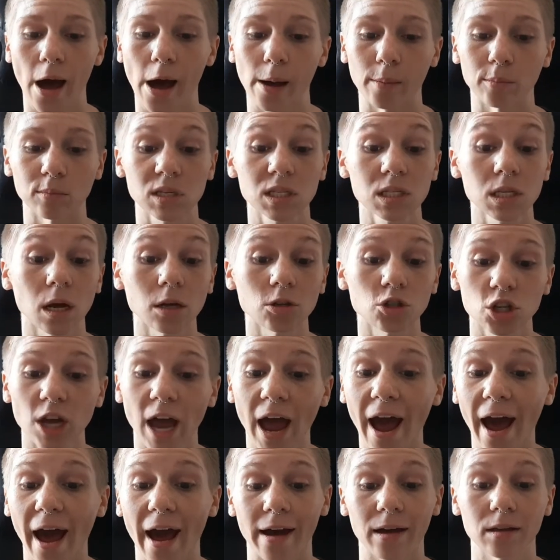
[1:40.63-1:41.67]
such
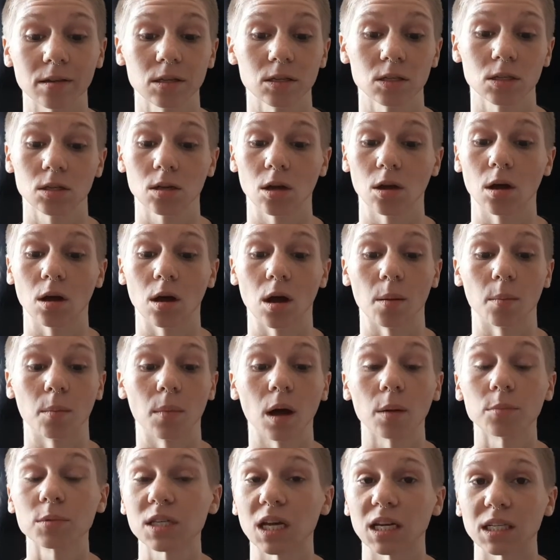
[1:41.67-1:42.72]
as
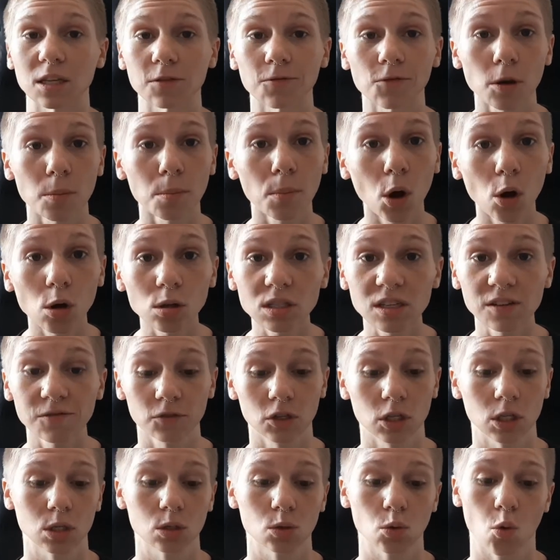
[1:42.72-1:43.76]
obsessive compulsive
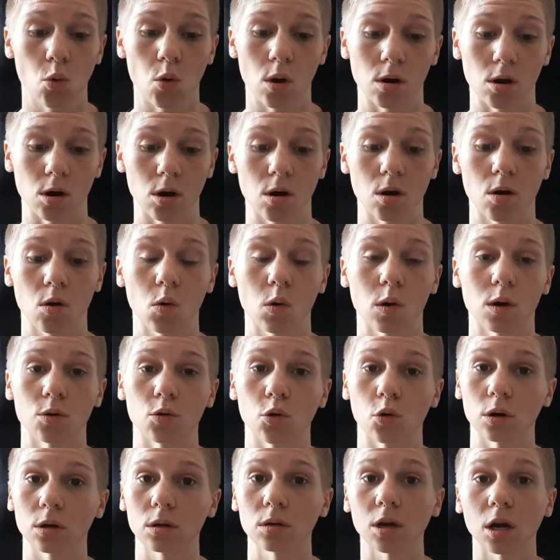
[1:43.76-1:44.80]
disorder
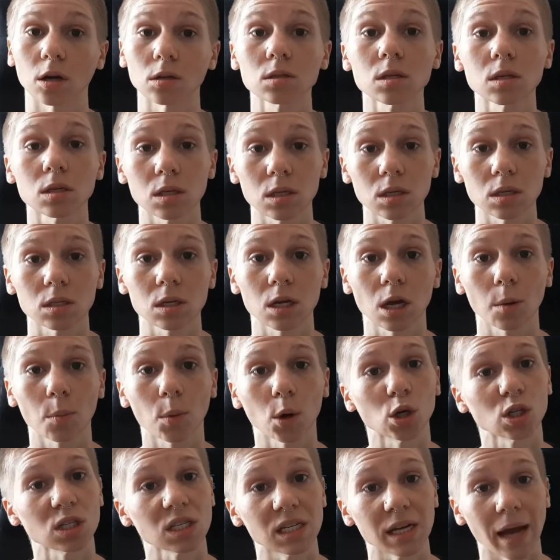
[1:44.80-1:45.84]
or narcissistic
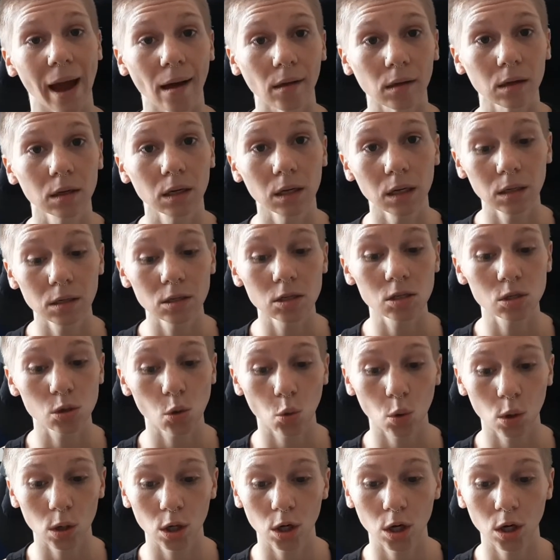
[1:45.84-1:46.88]
personality
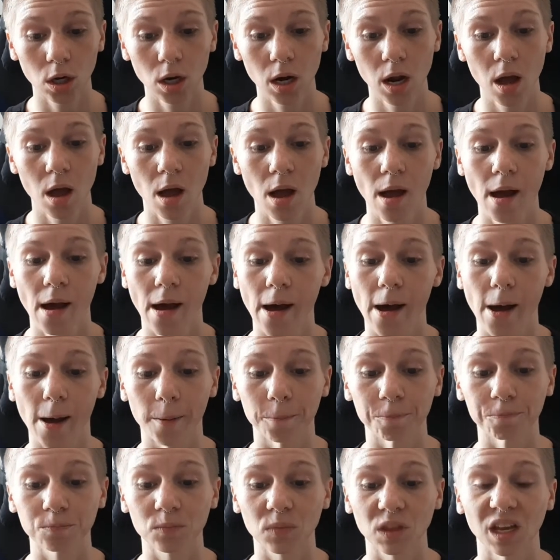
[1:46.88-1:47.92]
disorder.
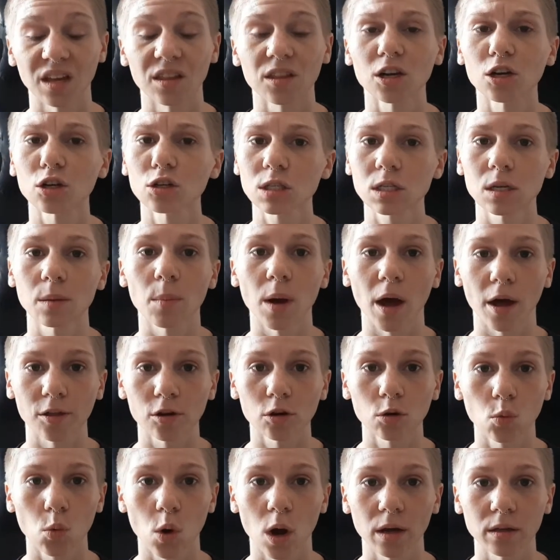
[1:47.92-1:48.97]
And there are some
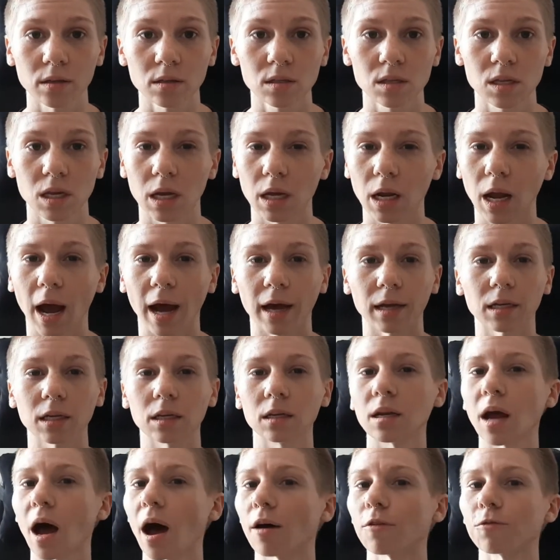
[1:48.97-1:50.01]
other ones that I did
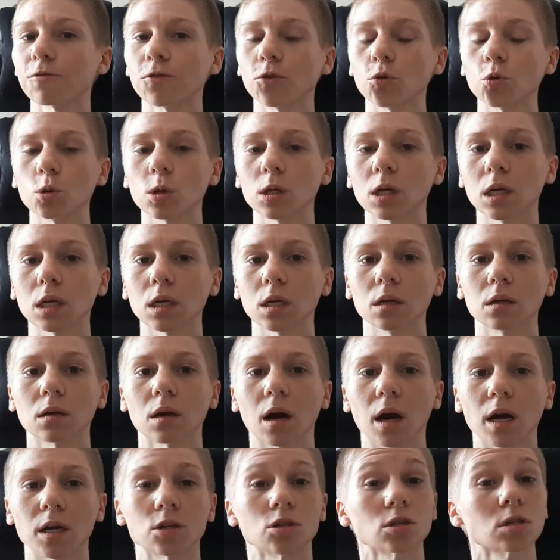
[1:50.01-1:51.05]
not fully
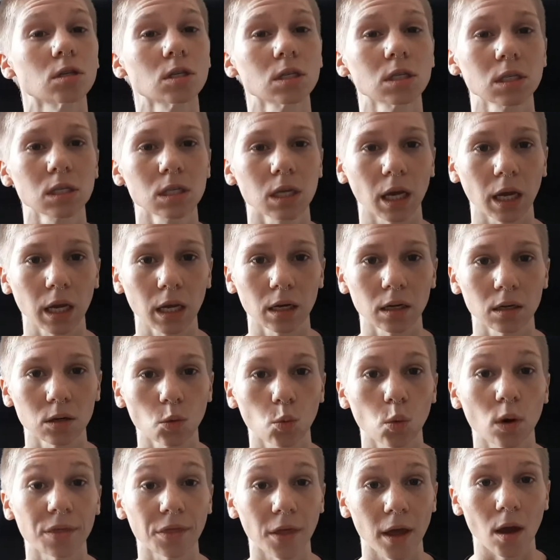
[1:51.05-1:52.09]
understand
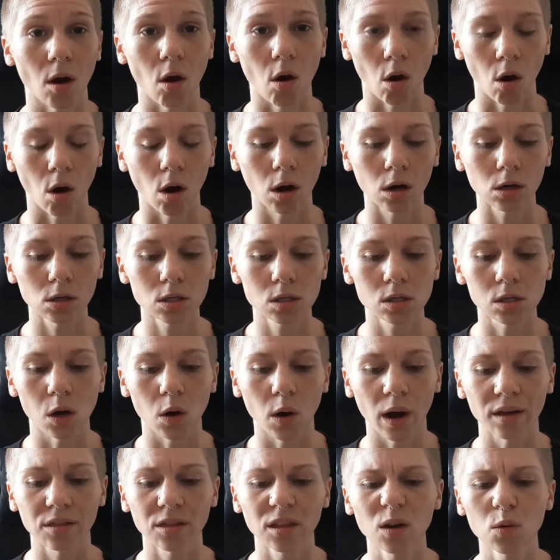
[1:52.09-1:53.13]
what they are. So
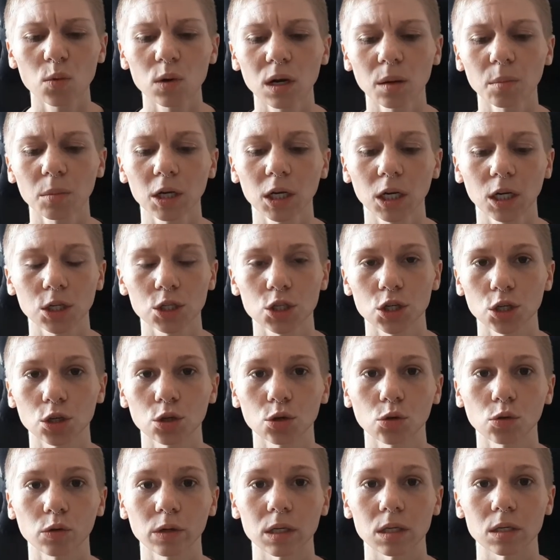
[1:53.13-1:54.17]
I think what I'm going to
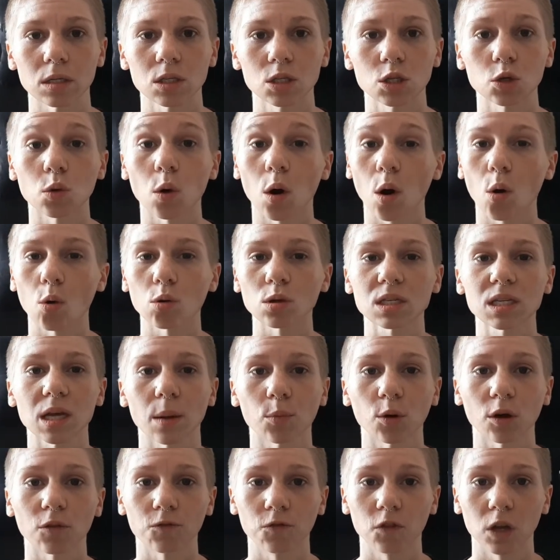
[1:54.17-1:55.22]
do is do a whole
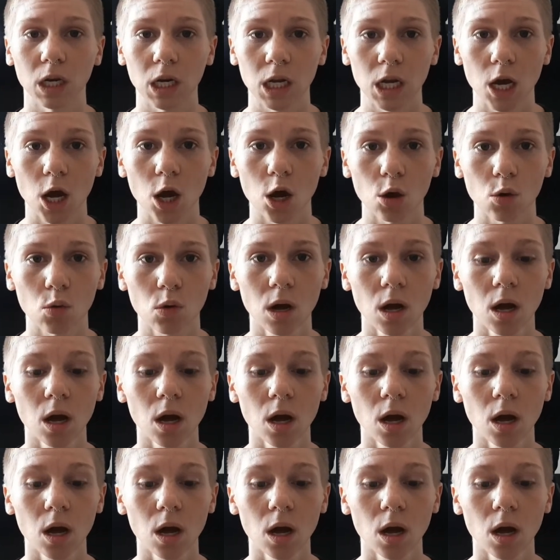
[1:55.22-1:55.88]
separate video